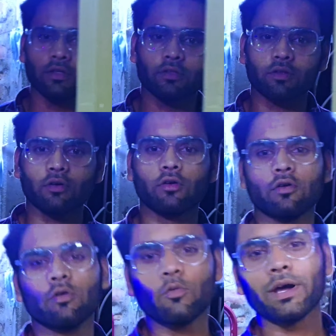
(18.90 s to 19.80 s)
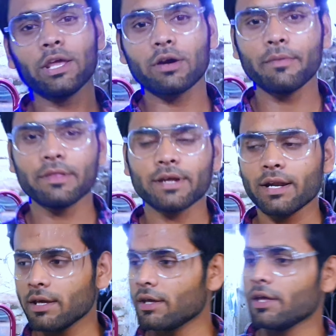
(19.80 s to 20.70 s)
So when you come
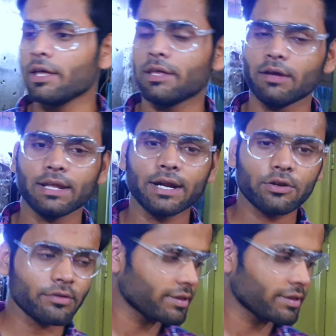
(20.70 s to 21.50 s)
inside, you will get to